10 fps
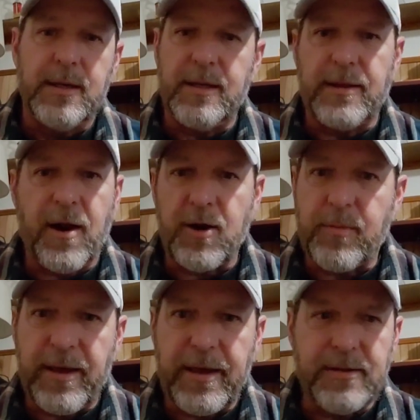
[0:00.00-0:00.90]
in hard
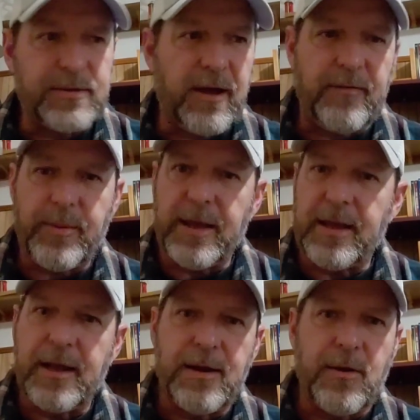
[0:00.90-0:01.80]
bait, soft bait
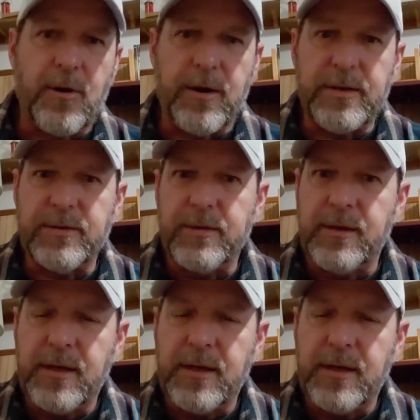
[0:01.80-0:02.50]
categories,